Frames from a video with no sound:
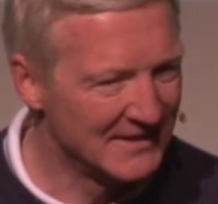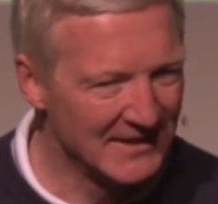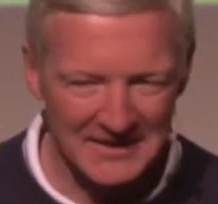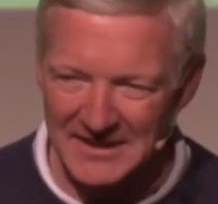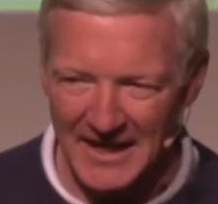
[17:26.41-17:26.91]

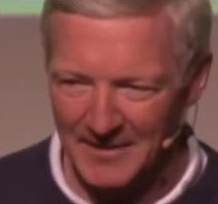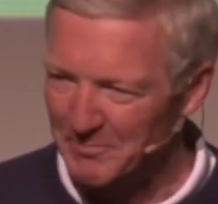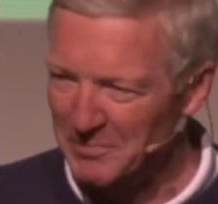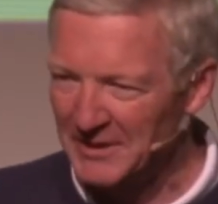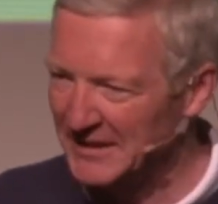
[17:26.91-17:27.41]
It is not a
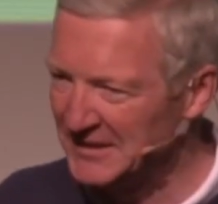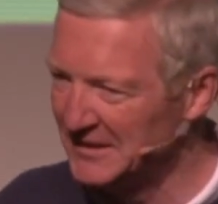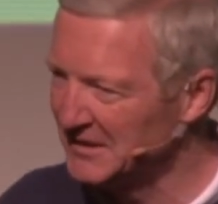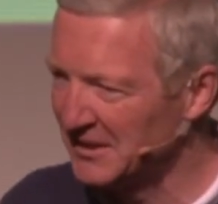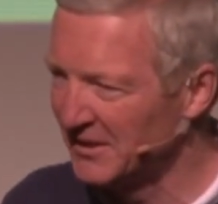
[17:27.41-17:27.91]

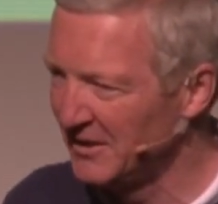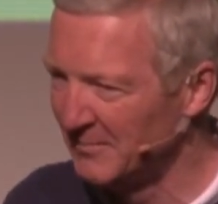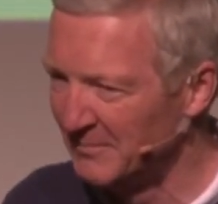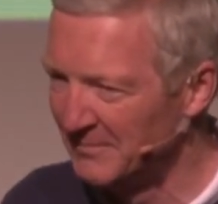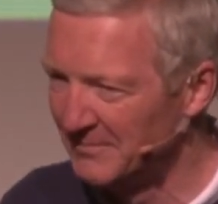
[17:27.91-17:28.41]
pleasant
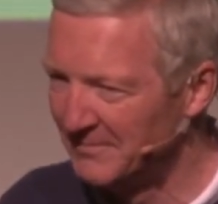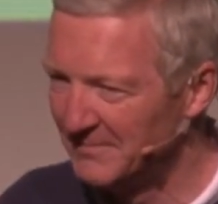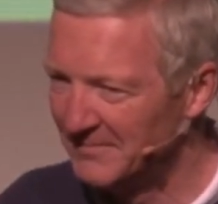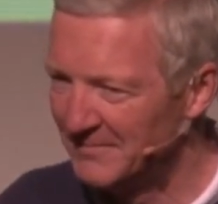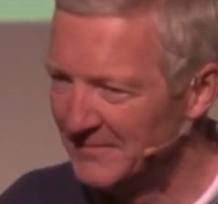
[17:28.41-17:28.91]
term
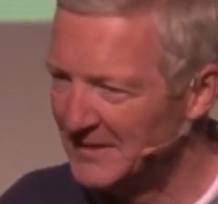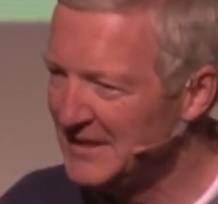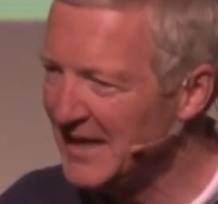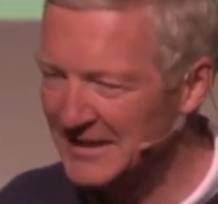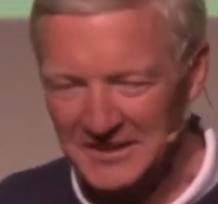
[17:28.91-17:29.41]

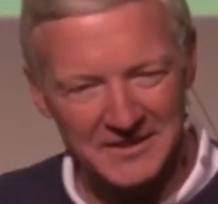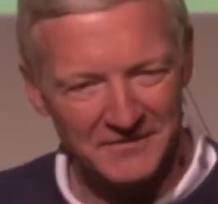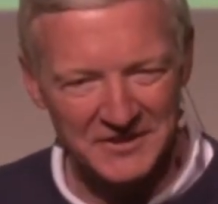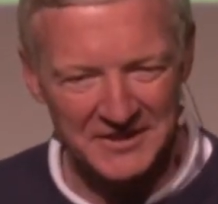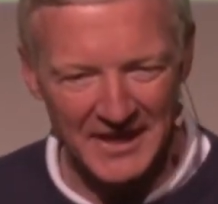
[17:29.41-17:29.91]
nest of
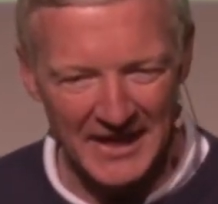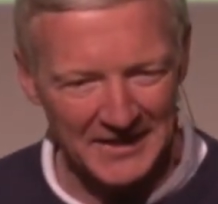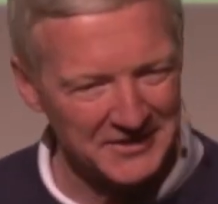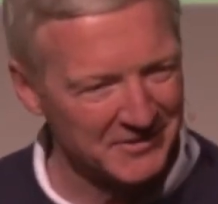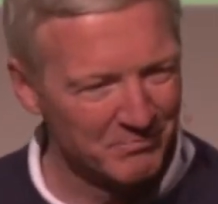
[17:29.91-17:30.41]

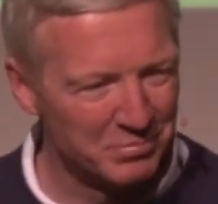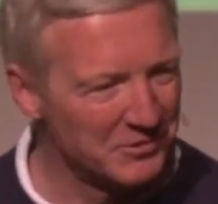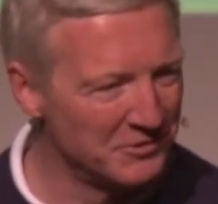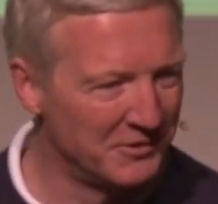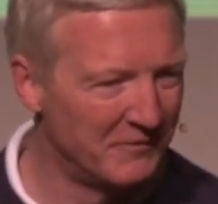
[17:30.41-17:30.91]
snakes,
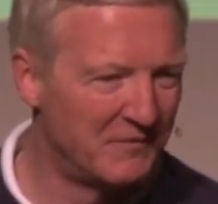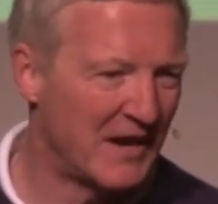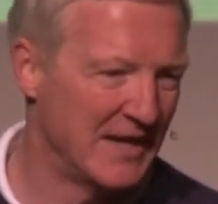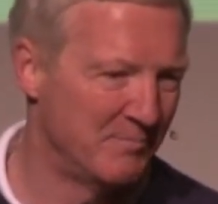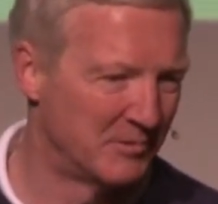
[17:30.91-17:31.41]
brood of
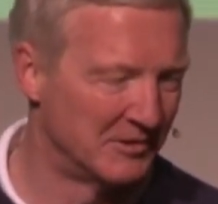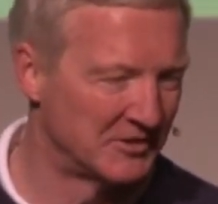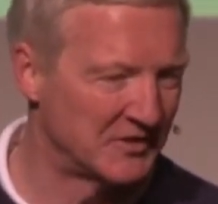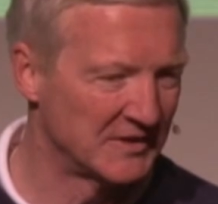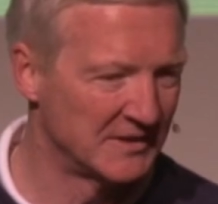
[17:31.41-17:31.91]

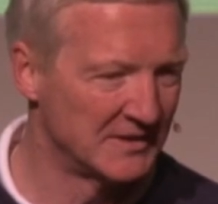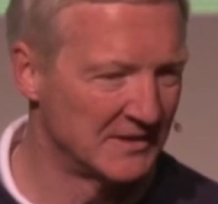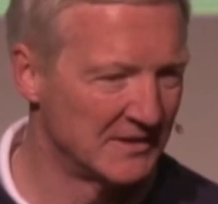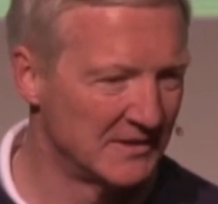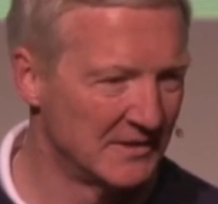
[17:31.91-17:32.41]
vipers.
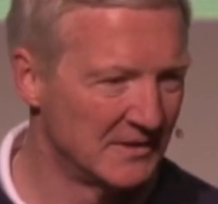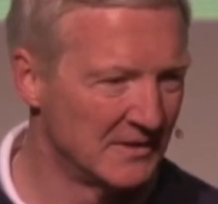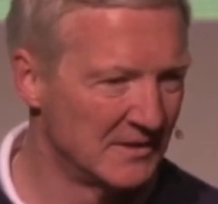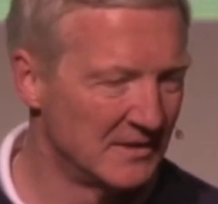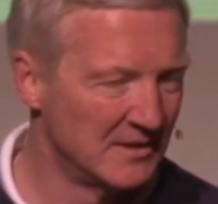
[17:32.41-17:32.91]

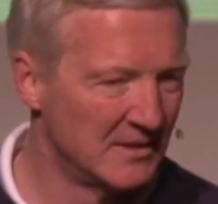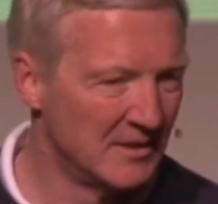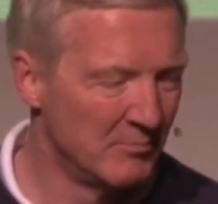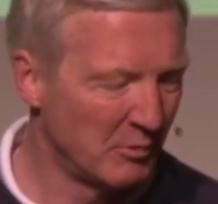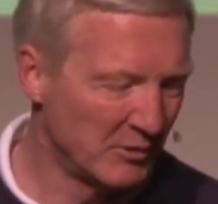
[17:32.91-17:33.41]

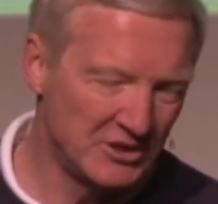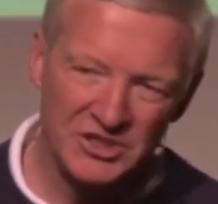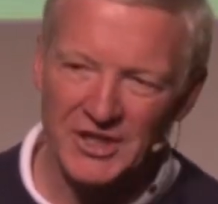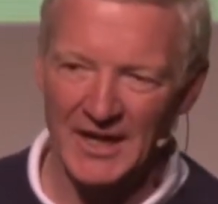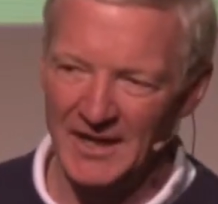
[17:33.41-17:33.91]
But what
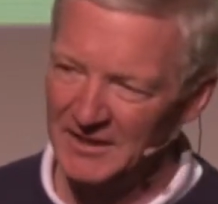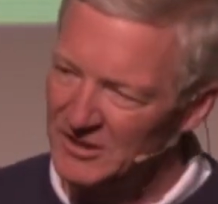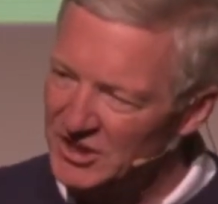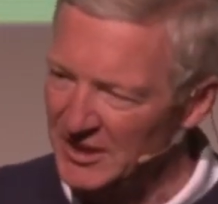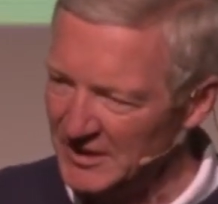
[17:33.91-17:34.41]
John
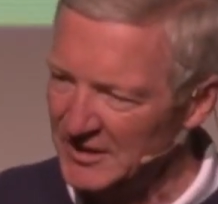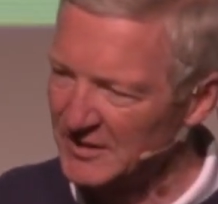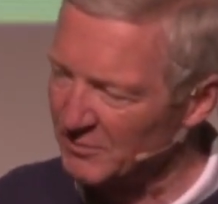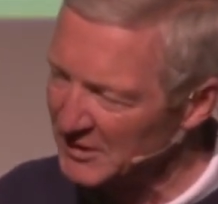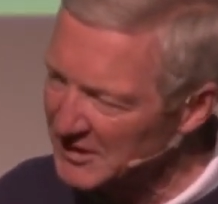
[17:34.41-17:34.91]
and
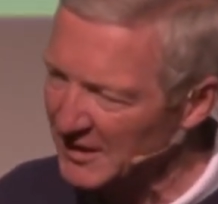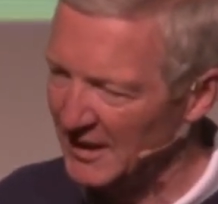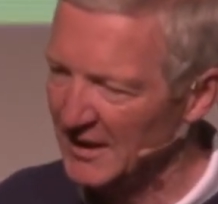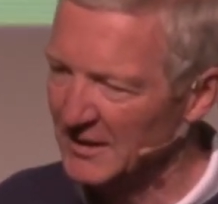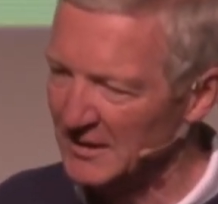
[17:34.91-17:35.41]
Jesus were
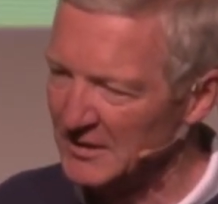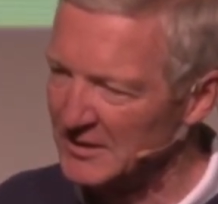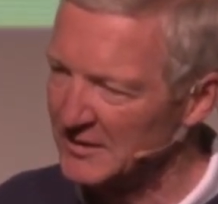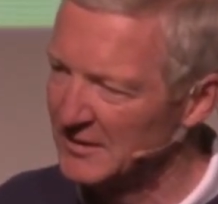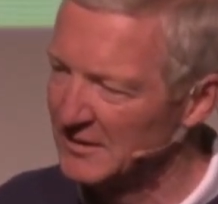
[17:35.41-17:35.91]
saying
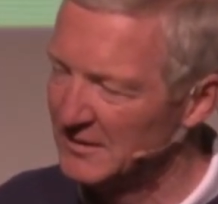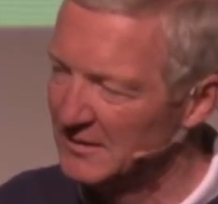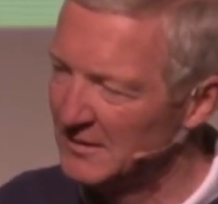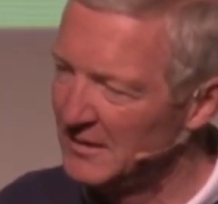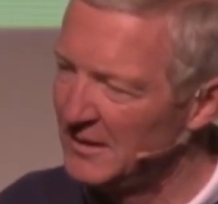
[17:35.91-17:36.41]
is
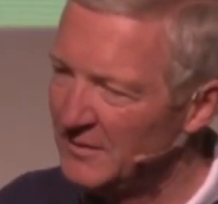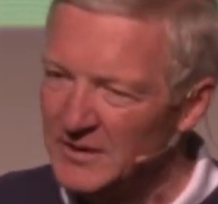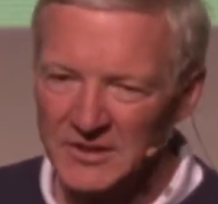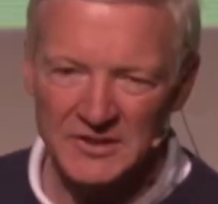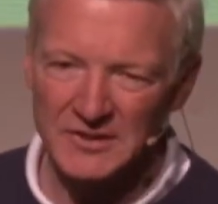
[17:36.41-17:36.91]

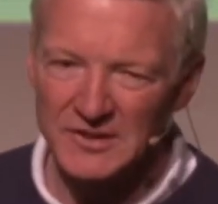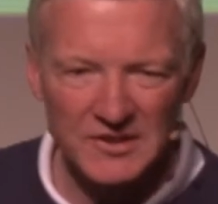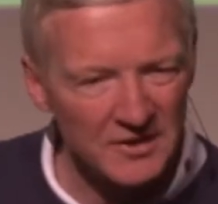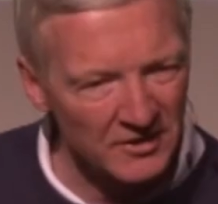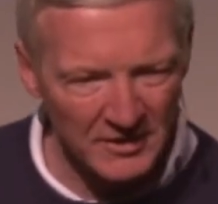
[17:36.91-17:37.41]
this is
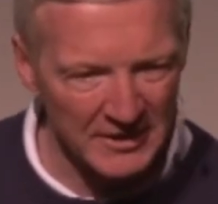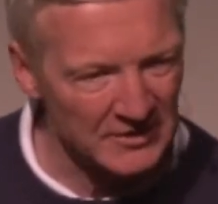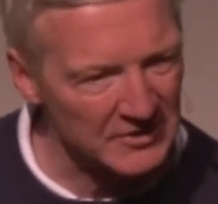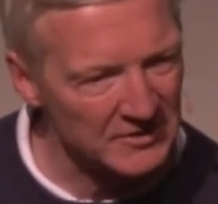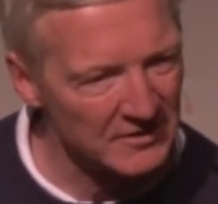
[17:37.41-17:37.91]

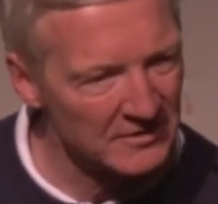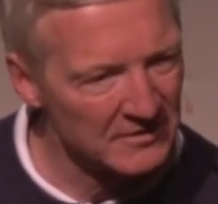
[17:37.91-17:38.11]
serious.